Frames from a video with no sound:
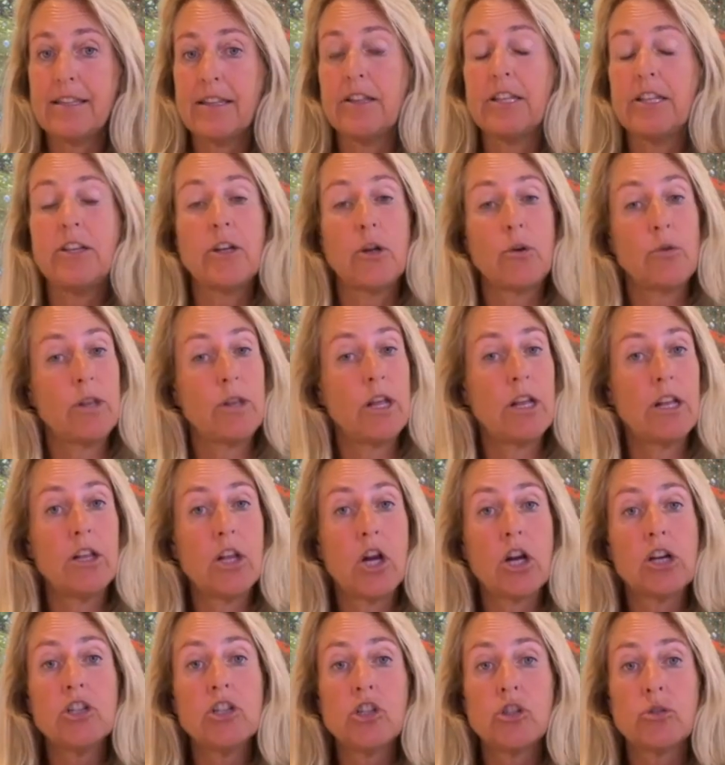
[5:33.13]
you know, the
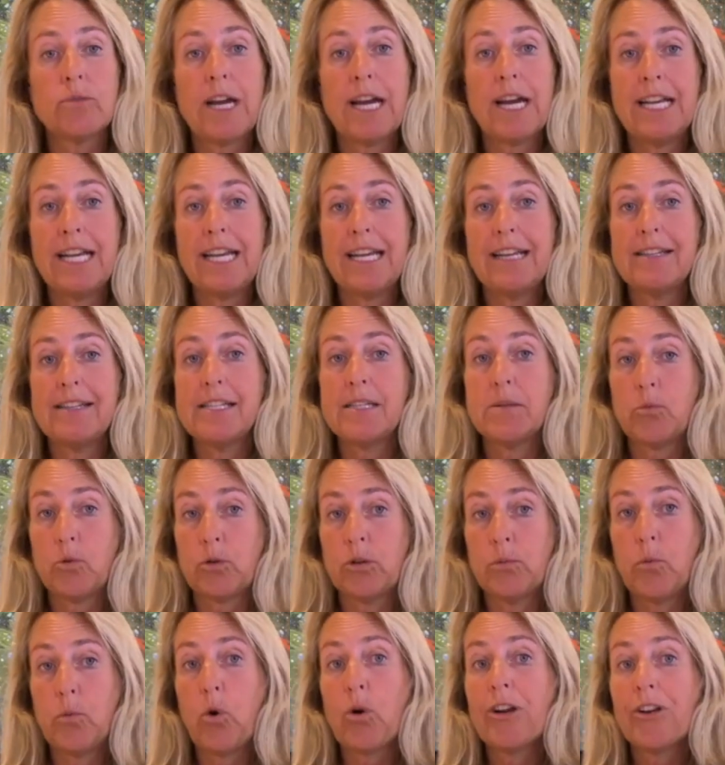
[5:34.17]
larger ridings, the more
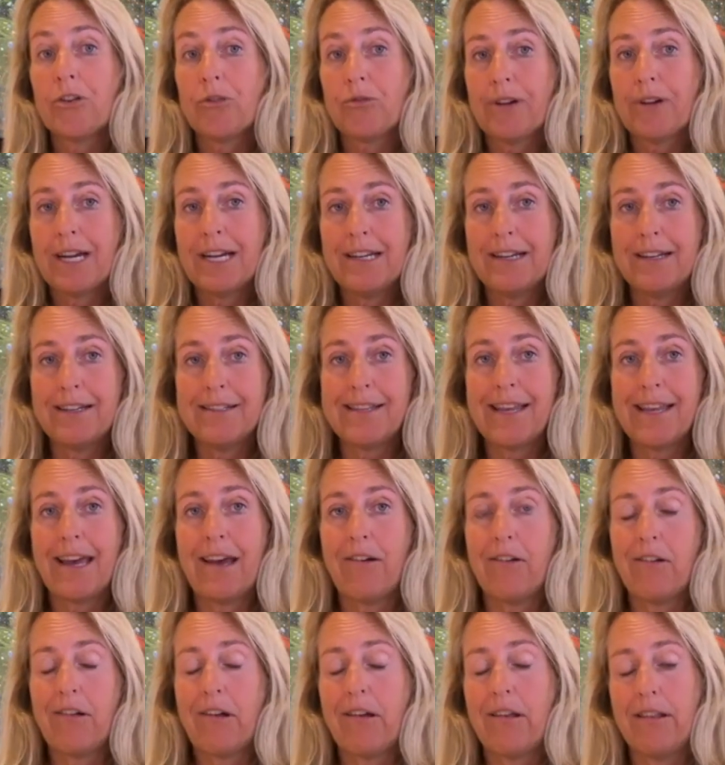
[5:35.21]
important ridings
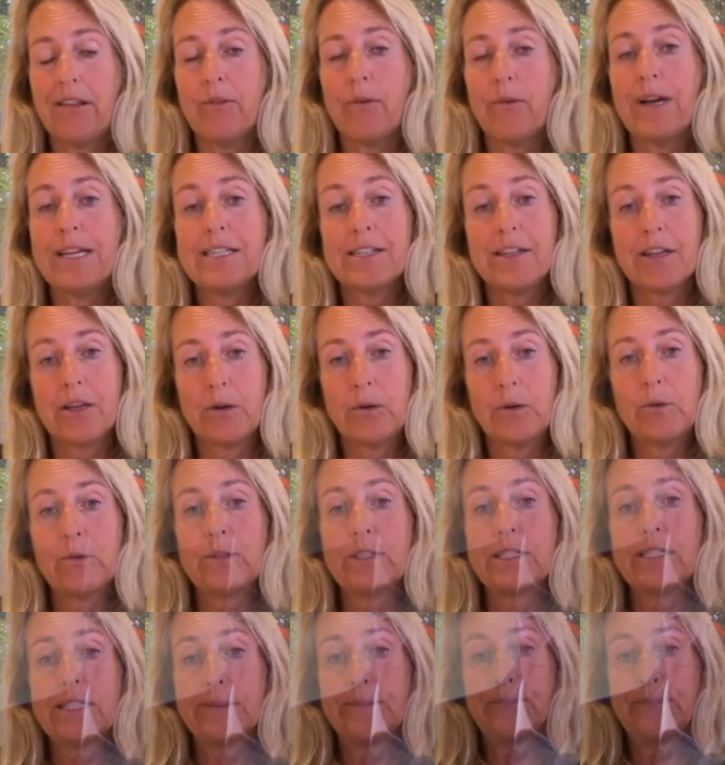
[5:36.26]
out on the West Coast.